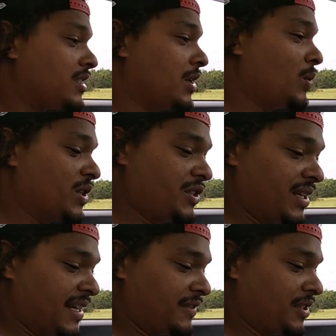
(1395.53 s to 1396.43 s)
So what
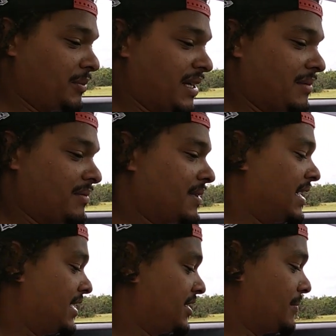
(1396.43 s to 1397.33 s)
you're gonna have to do,
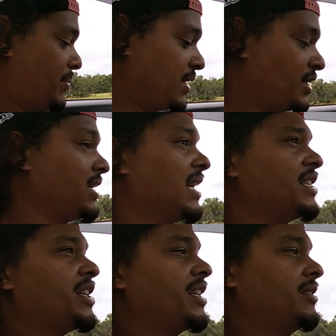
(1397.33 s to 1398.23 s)
babe, is push the
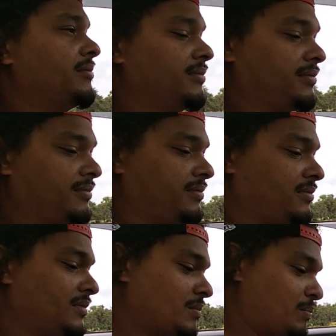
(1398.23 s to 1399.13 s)
clutch in,
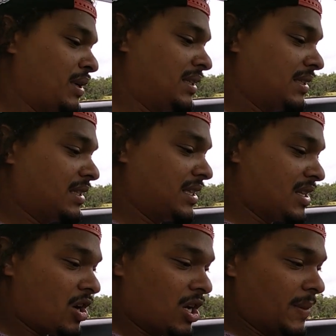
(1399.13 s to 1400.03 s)
put
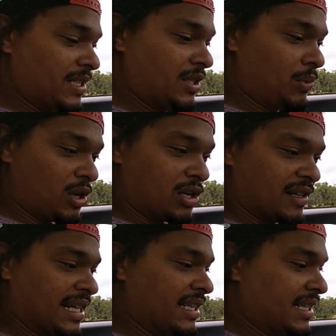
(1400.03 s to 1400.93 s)
all the way to the
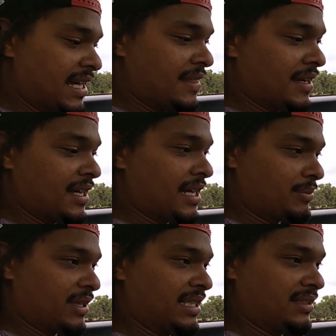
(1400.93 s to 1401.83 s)
wall, right? And then
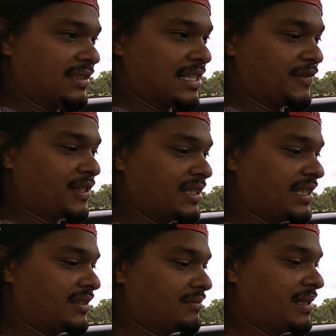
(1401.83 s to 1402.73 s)
up, right? That's first
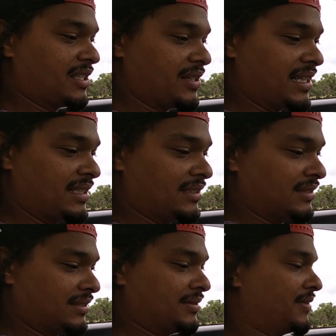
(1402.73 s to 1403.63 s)
gear. Make sure again,
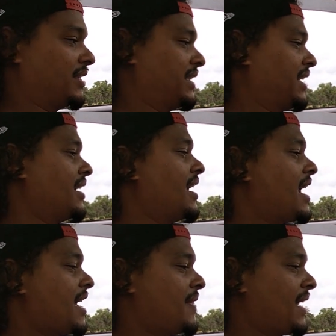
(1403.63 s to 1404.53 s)
first gear.
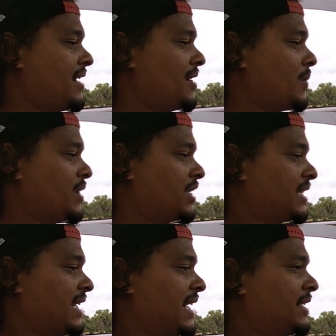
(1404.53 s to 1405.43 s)
And then we're
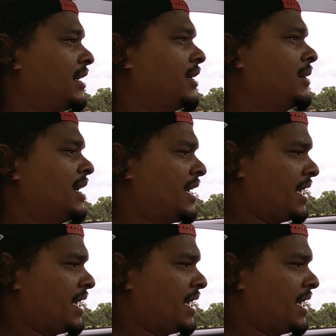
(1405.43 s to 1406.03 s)
just gonna let go.